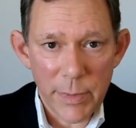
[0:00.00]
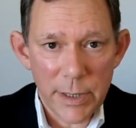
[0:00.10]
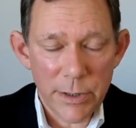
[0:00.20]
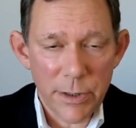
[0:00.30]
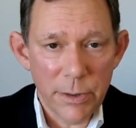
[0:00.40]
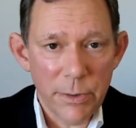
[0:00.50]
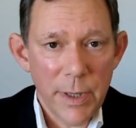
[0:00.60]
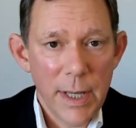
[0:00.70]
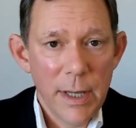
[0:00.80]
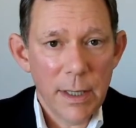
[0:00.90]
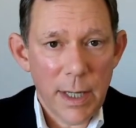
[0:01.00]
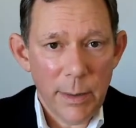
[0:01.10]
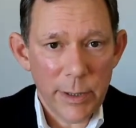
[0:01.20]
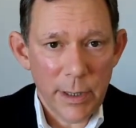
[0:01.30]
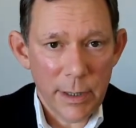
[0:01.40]
And so
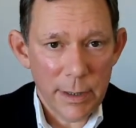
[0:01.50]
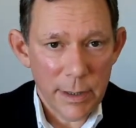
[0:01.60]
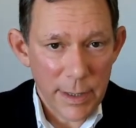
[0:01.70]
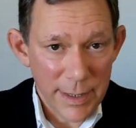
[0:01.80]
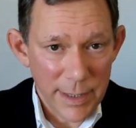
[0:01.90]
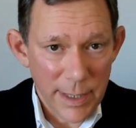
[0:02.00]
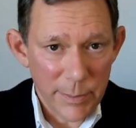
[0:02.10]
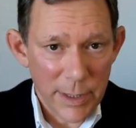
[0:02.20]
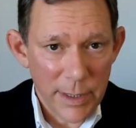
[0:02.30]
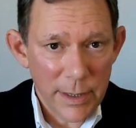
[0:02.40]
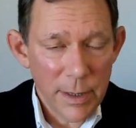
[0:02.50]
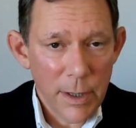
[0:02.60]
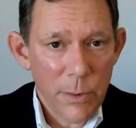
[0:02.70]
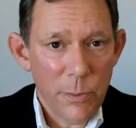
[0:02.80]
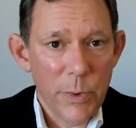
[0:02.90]
common law indemnity
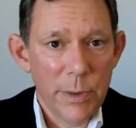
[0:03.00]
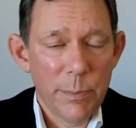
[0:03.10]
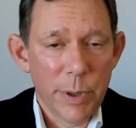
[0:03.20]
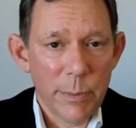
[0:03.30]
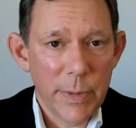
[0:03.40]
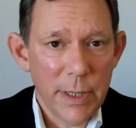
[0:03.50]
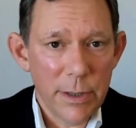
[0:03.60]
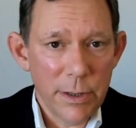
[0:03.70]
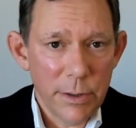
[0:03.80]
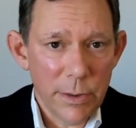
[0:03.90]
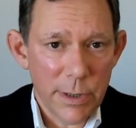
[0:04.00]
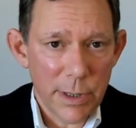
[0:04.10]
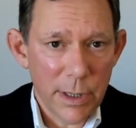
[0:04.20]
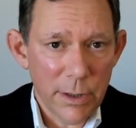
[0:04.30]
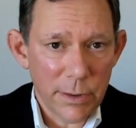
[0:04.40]
would permit you as
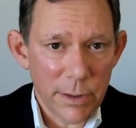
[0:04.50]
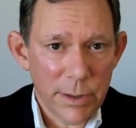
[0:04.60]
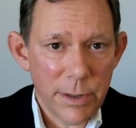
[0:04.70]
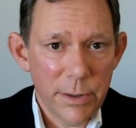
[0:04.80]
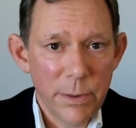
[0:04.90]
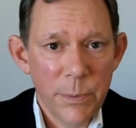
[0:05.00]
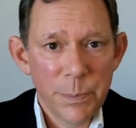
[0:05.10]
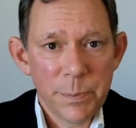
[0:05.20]
the owner to